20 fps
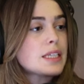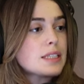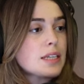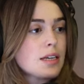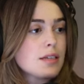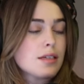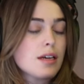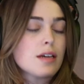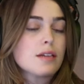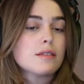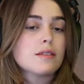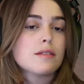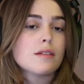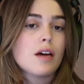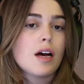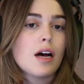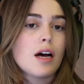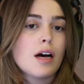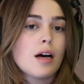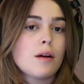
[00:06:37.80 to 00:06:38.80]
This is, yes.
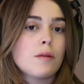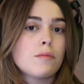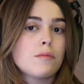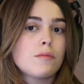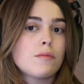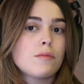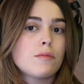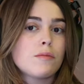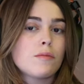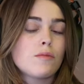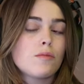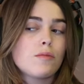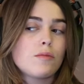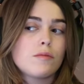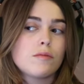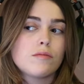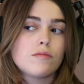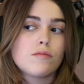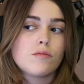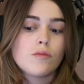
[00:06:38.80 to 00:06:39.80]
Um,
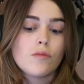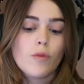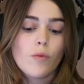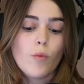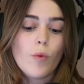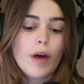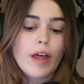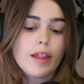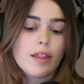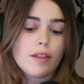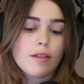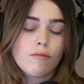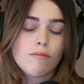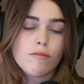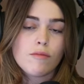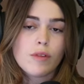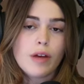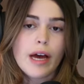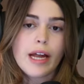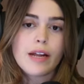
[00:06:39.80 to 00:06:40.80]
with
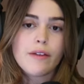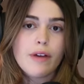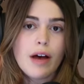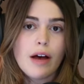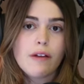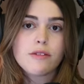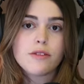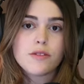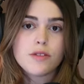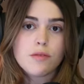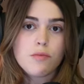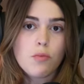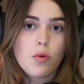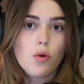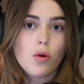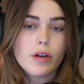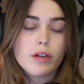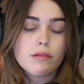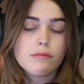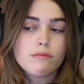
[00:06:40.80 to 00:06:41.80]
kind of how to
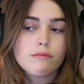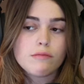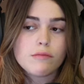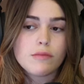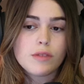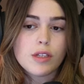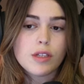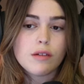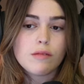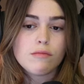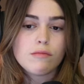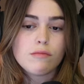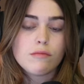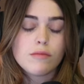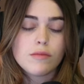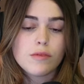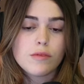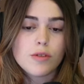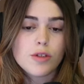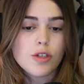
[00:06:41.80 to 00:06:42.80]
support, you know,
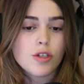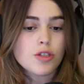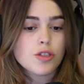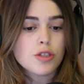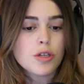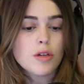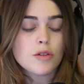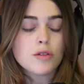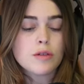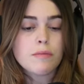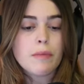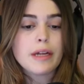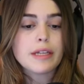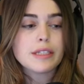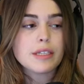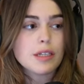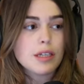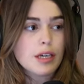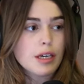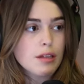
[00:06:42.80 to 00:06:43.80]
your children
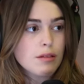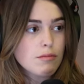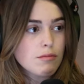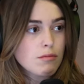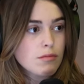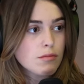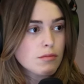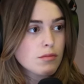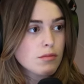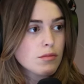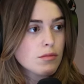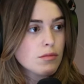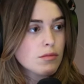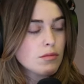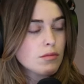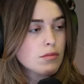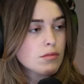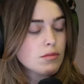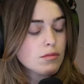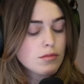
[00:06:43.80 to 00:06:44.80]
mentally.
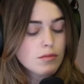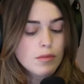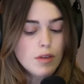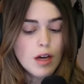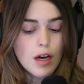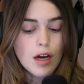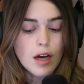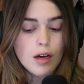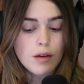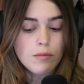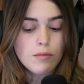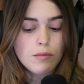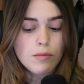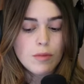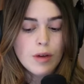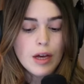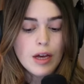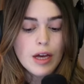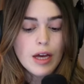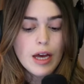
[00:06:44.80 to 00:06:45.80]
Yeah. Um,
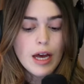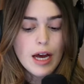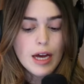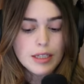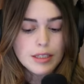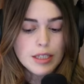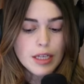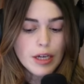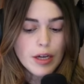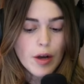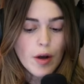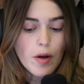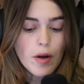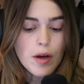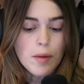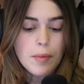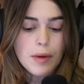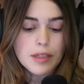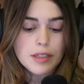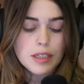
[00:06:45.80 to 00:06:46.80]
Very important. As they grow
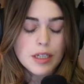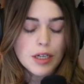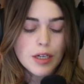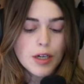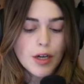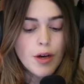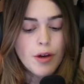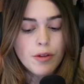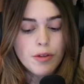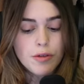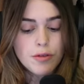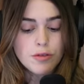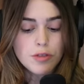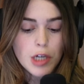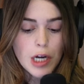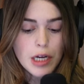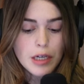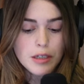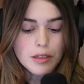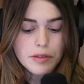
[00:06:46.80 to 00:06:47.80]
up, as they go through
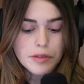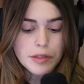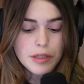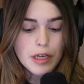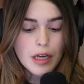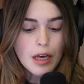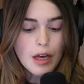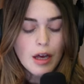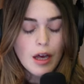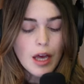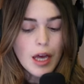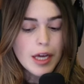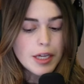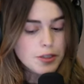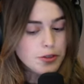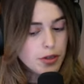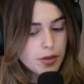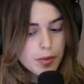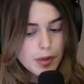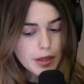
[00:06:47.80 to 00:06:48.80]
trials
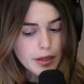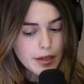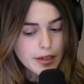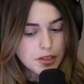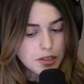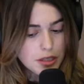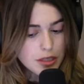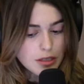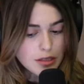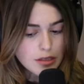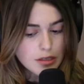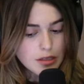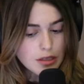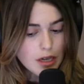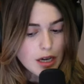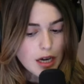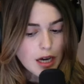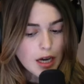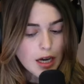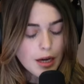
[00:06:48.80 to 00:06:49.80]
and tribulations.
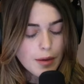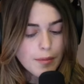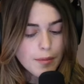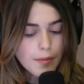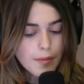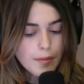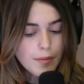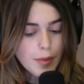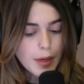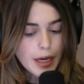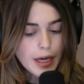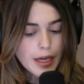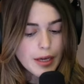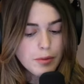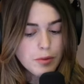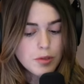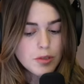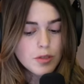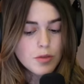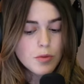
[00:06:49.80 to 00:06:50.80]
Um, but
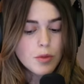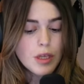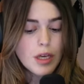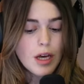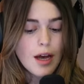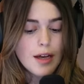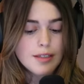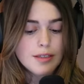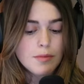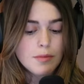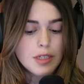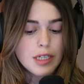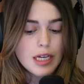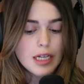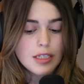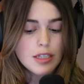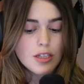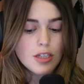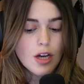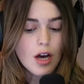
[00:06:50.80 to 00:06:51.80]
it was just really awesome to
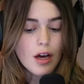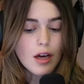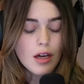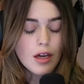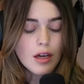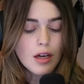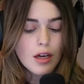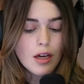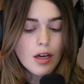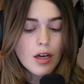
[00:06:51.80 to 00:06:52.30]
get to talk